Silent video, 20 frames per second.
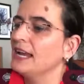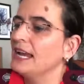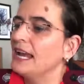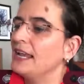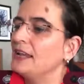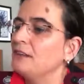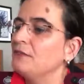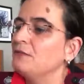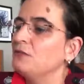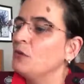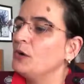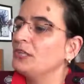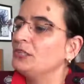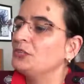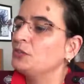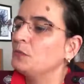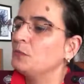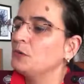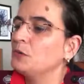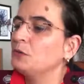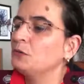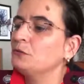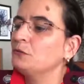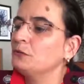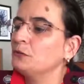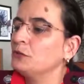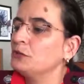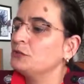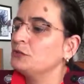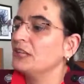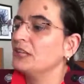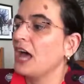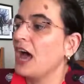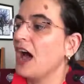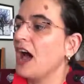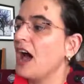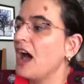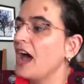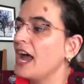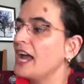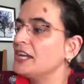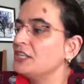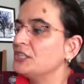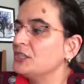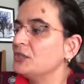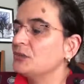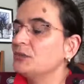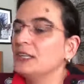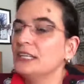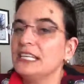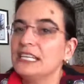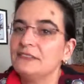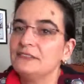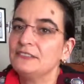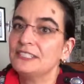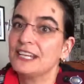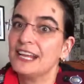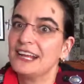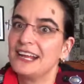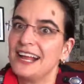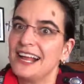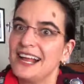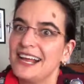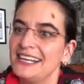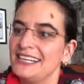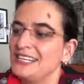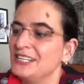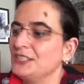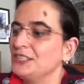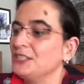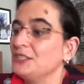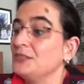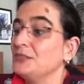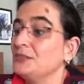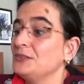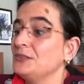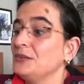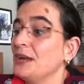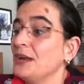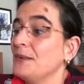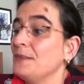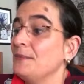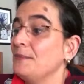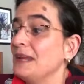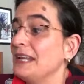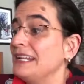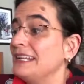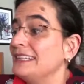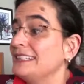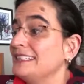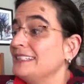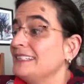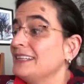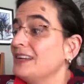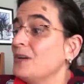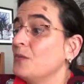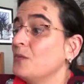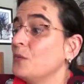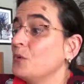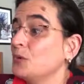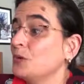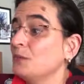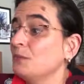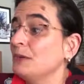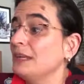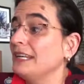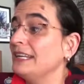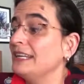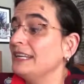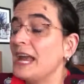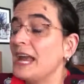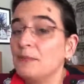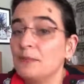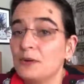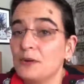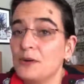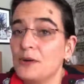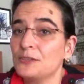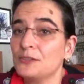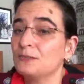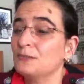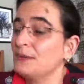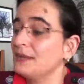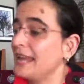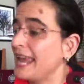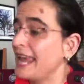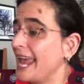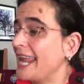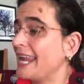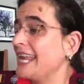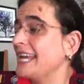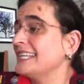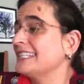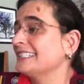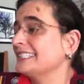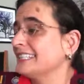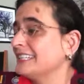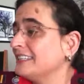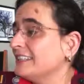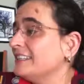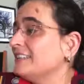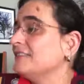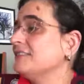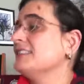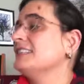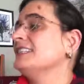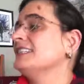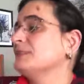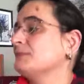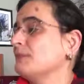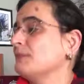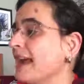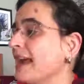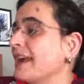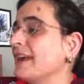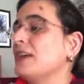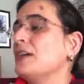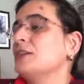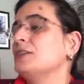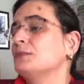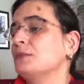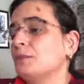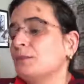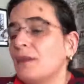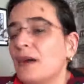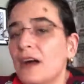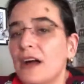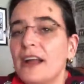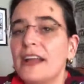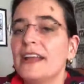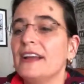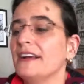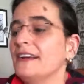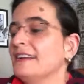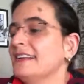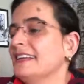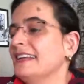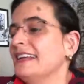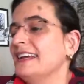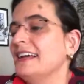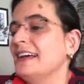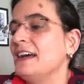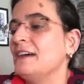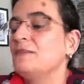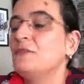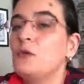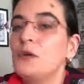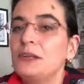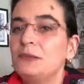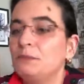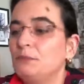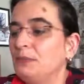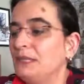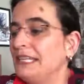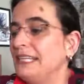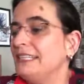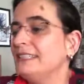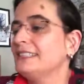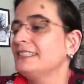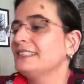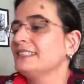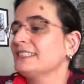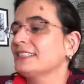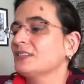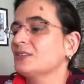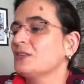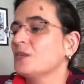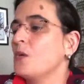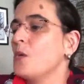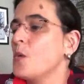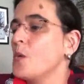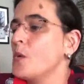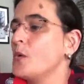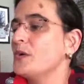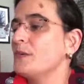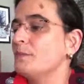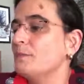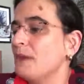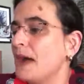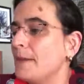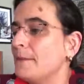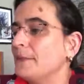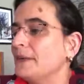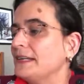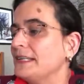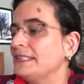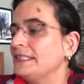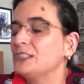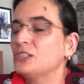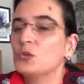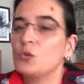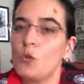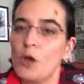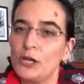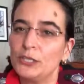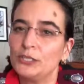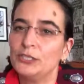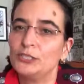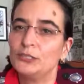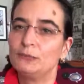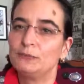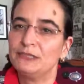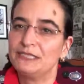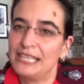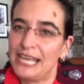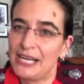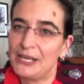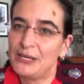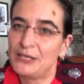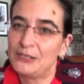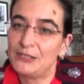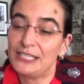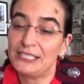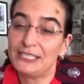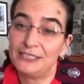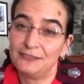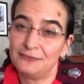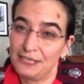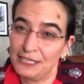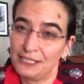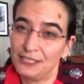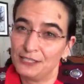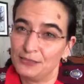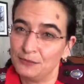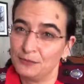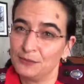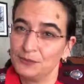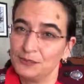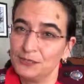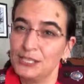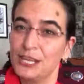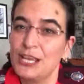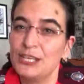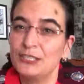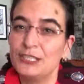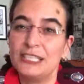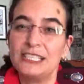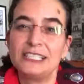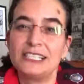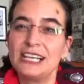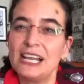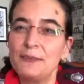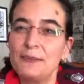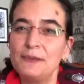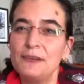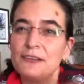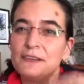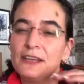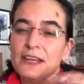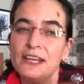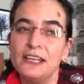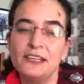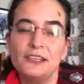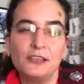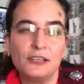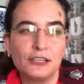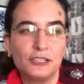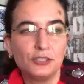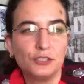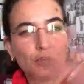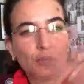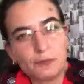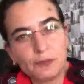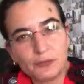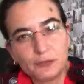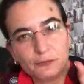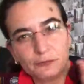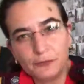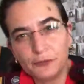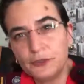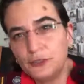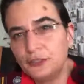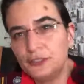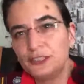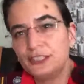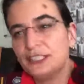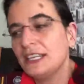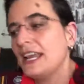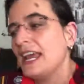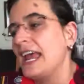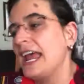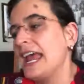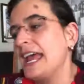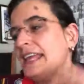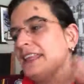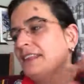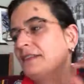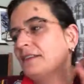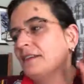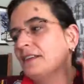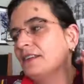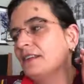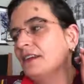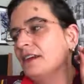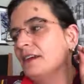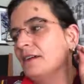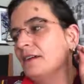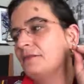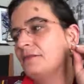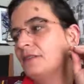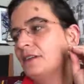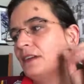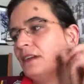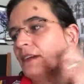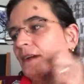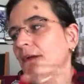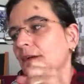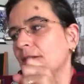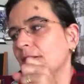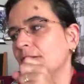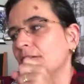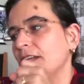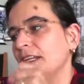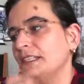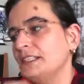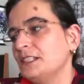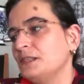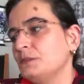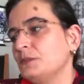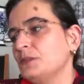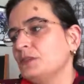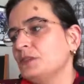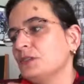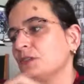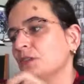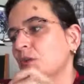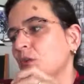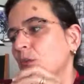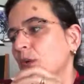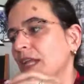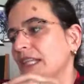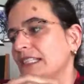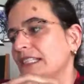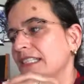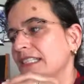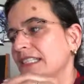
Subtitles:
And avoid tropical fruits with high sugar levels like honeydew, melon, watermelon, apricots, bananas, kiwis, mangoes, papaya. Avoid beets, corn, pumpkin, squash, potatoes. That's the vegetables. So there's a couple of, the tropical fruit and the vegetables are the ones